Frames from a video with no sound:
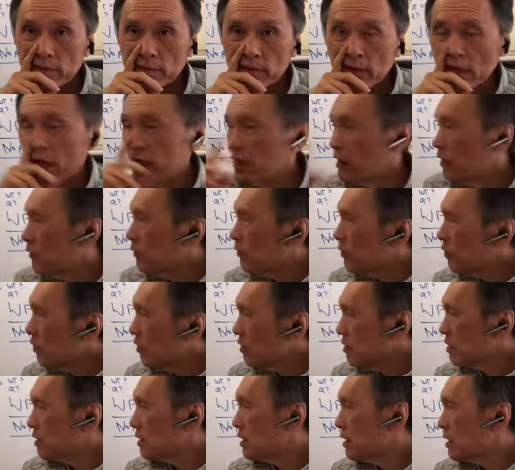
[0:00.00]
And of
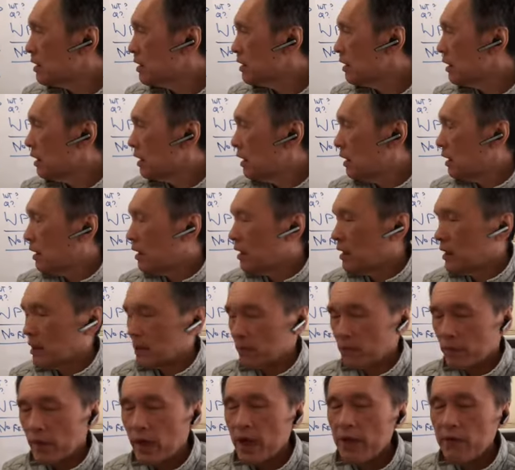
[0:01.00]
course, this
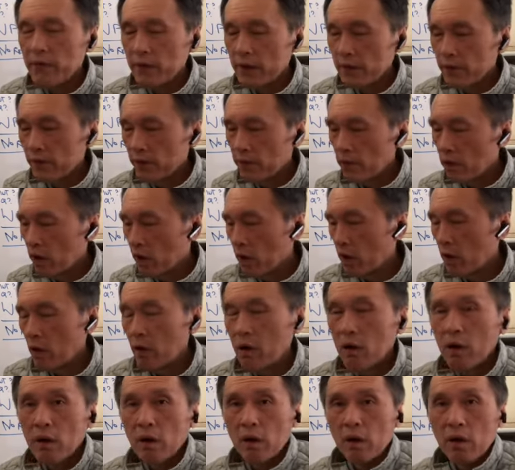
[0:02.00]
pelvic floor
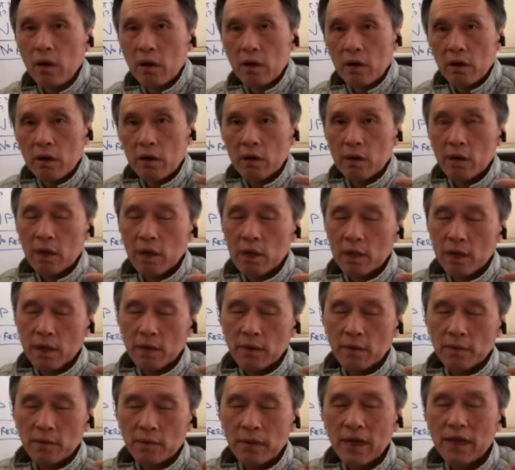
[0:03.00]

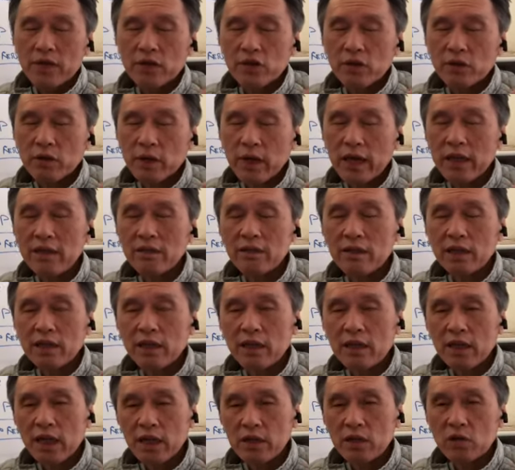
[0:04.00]
muscle
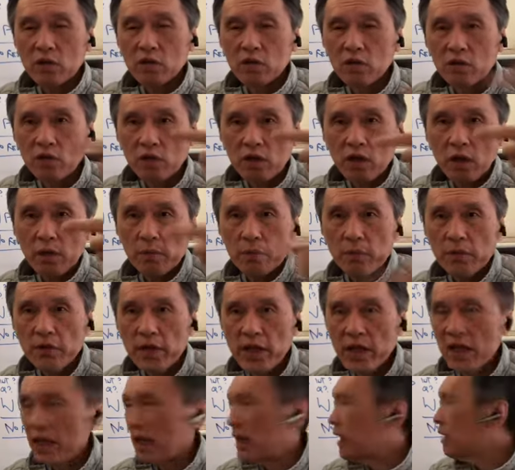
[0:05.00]
handling got to do your
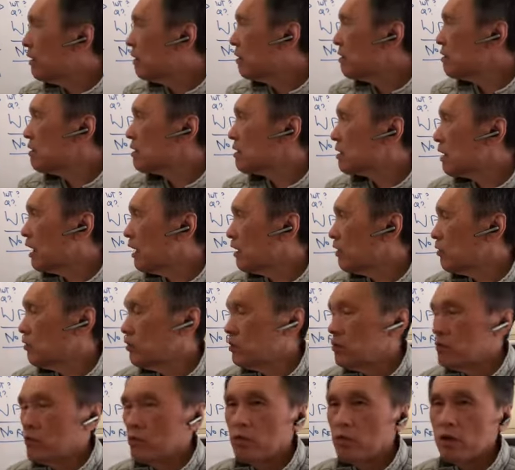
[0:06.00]
breathing, and this has got
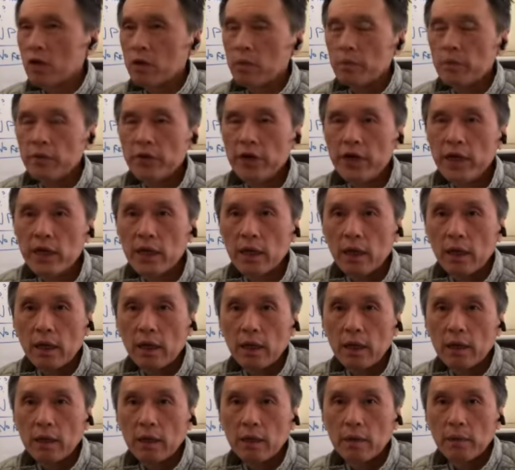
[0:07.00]
to do your breathing.
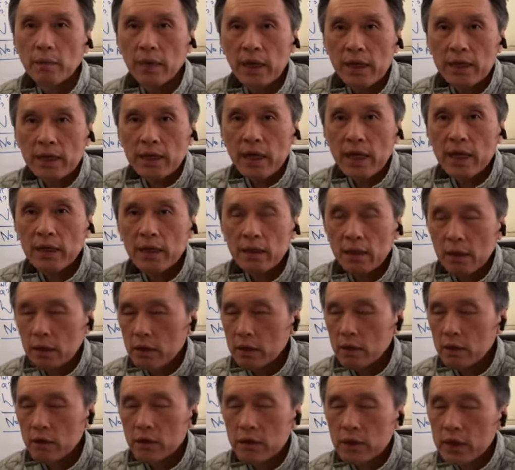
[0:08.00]
But yet,
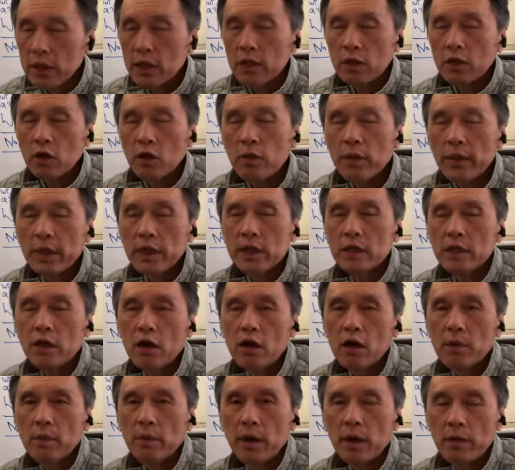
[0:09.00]
you see, nobody
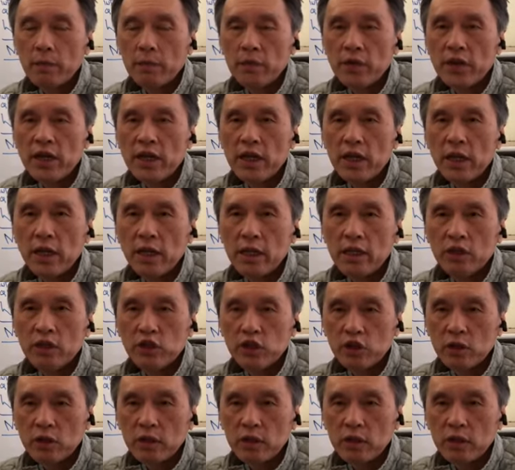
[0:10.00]
talk about breathing in Xiu